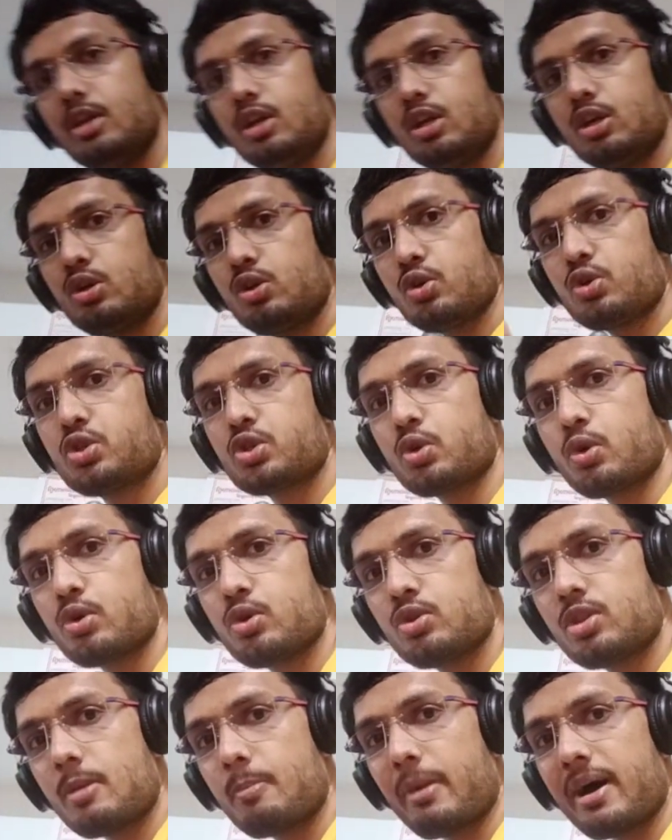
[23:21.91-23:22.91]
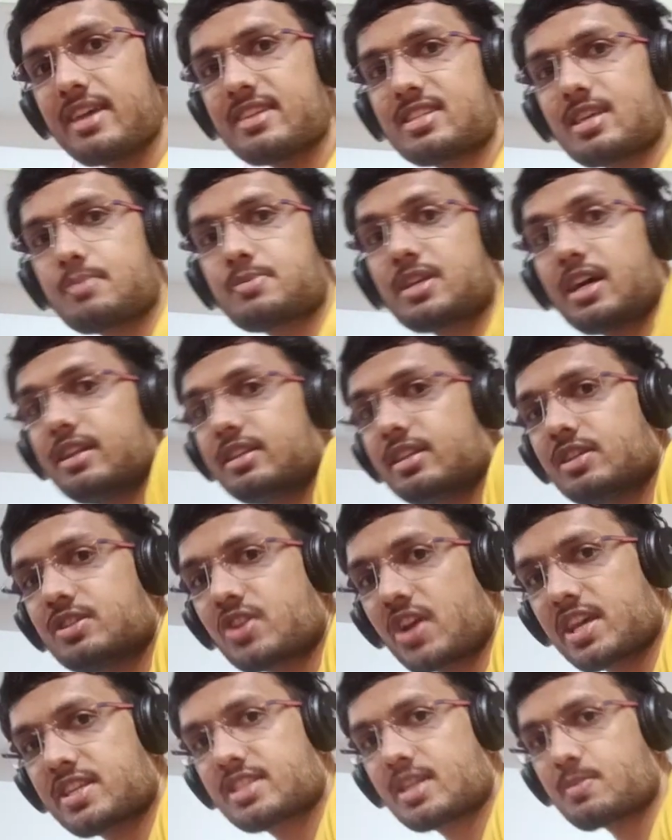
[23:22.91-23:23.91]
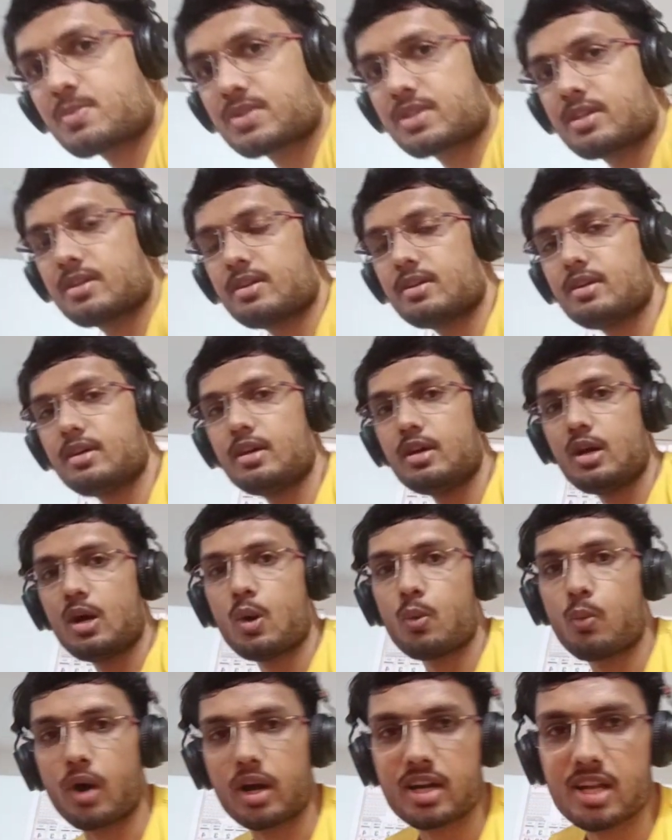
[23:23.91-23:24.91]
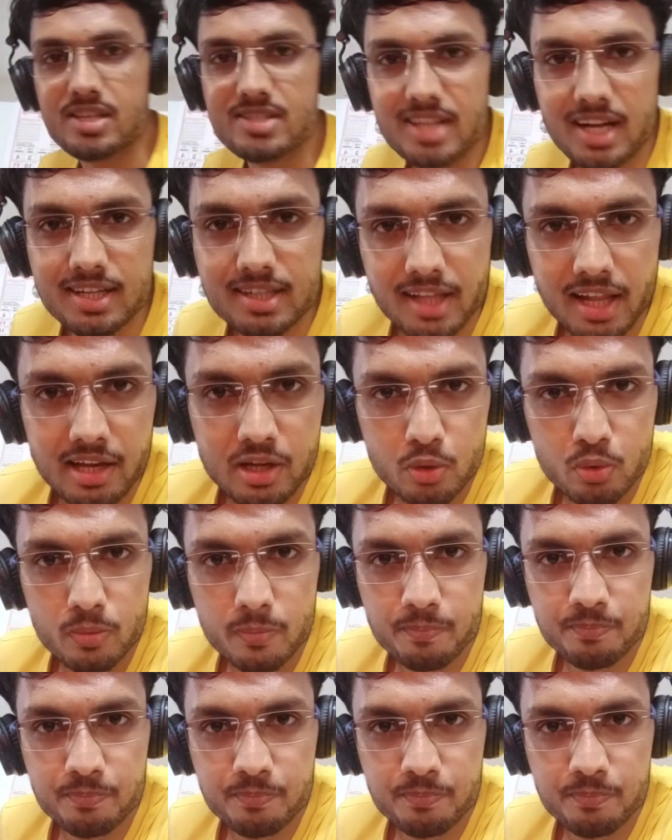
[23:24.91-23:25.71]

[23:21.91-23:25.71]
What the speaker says: to show you the biceps and the triceps? What does that tell you?